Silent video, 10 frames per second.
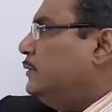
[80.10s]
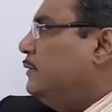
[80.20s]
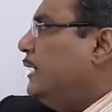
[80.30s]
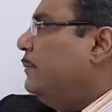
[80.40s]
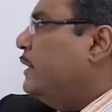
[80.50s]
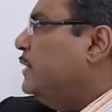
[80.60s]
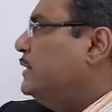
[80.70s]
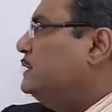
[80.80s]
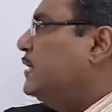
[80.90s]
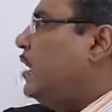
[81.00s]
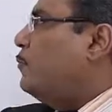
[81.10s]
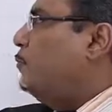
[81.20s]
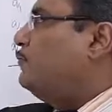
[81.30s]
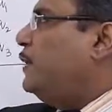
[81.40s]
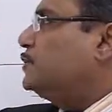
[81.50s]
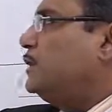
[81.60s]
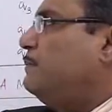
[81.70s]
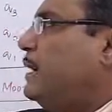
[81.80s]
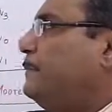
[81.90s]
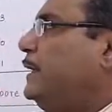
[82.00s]
Lambda is the output function
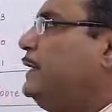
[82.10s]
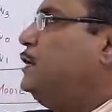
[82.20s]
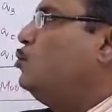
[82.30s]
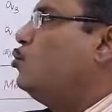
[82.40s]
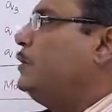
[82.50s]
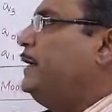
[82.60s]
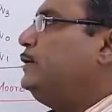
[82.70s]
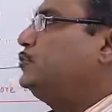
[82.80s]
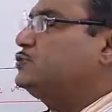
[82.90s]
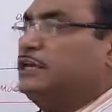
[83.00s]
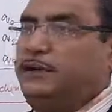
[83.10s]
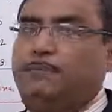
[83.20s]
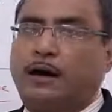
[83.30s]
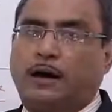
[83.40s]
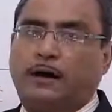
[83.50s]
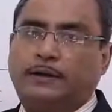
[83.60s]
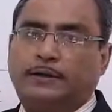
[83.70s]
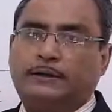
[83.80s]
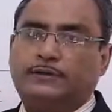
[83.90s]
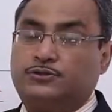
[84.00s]
mapping Q into sigma.
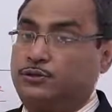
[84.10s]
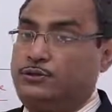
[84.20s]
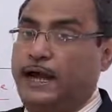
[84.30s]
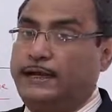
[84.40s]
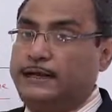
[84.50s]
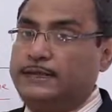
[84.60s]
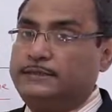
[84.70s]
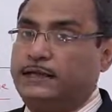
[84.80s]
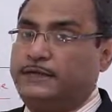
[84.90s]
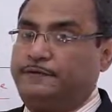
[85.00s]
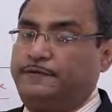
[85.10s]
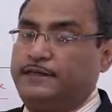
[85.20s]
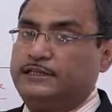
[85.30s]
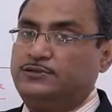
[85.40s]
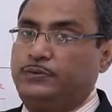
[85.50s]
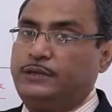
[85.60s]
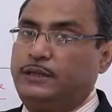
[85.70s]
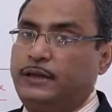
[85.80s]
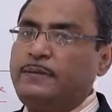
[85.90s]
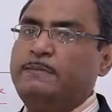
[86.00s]
So, that is the difference with
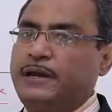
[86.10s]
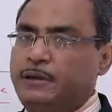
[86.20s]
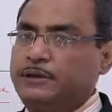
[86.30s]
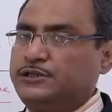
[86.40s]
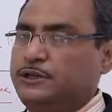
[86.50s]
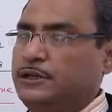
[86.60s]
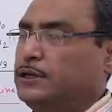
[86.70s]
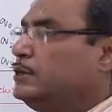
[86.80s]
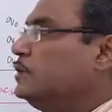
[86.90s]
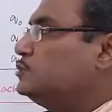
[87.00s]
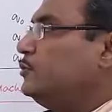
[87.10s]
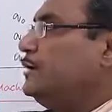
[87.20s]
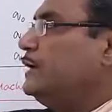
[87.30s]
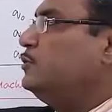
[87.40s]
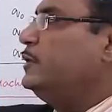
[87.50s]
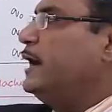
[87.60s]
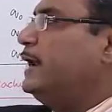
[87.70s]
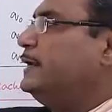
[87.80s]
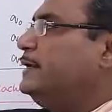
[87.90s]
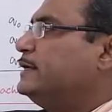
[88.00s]
the Mealy machine. So, here we
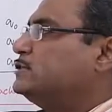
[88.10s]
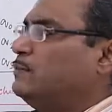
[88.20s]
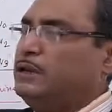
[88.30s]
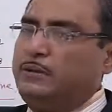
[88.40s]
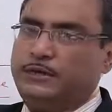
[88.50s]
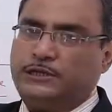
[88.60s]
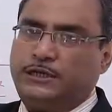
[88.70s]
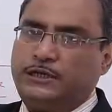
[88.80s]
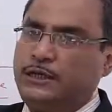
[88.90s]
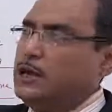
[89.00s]
had in case of Mealy machine